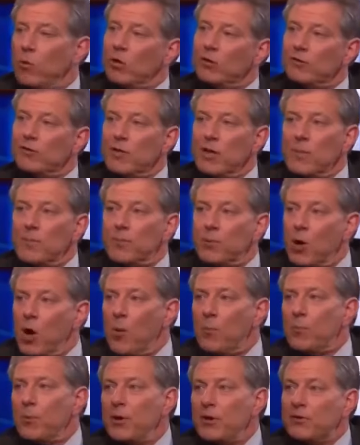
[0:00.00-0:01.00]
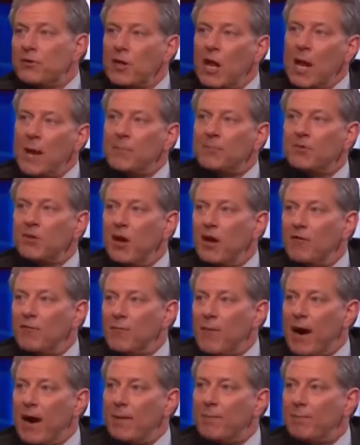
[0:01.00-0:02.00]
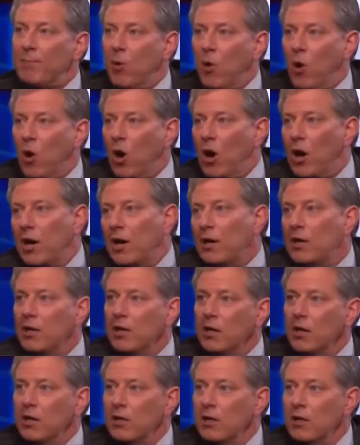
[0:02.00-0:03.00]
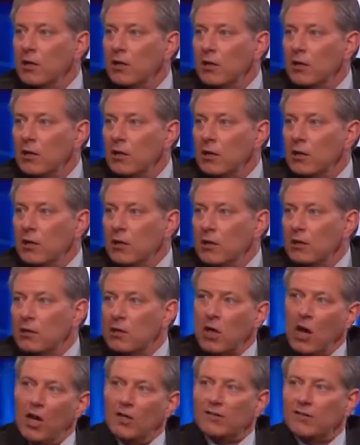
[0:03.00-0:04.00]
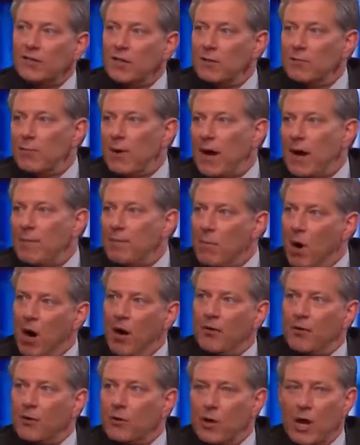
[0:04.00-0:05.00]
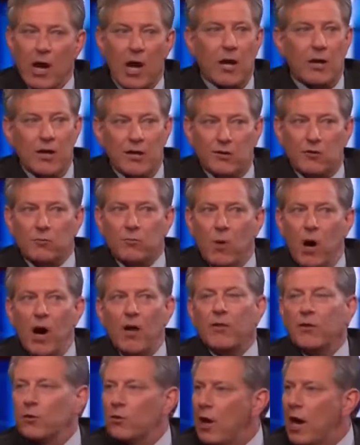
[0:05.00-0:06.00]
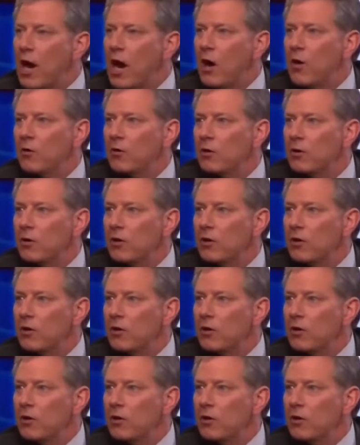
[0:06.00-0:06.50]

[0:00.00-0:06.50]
the appropriate tape of my boy cussing my mother out, his mother out?